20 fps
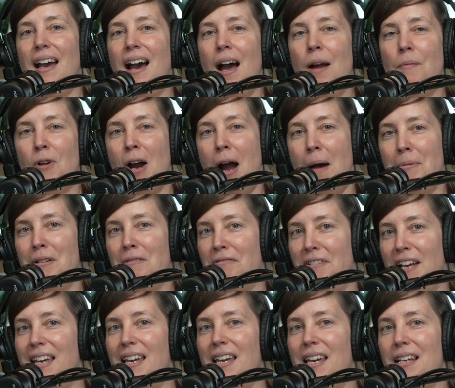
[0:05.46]
I'm Robin
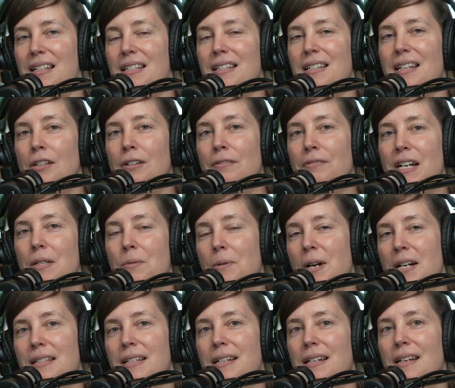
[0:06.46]
Fickey, Senior Vice
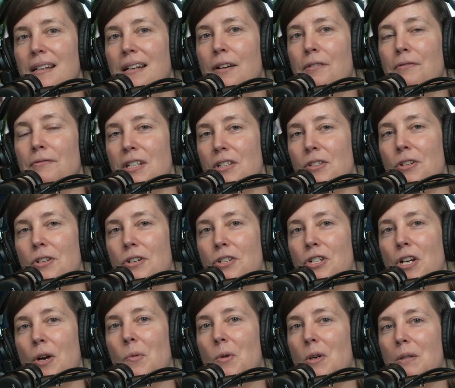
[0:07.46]
President of
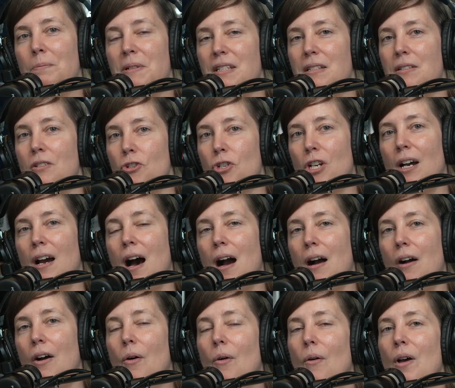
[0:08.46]
Research at World Business
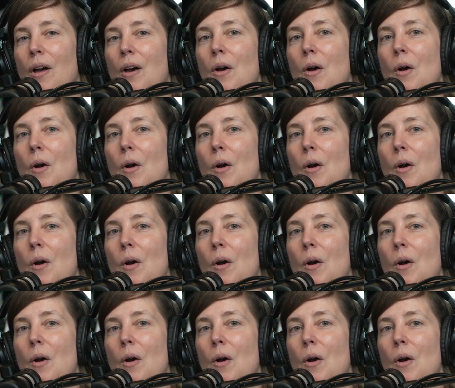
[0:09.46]
Chicago.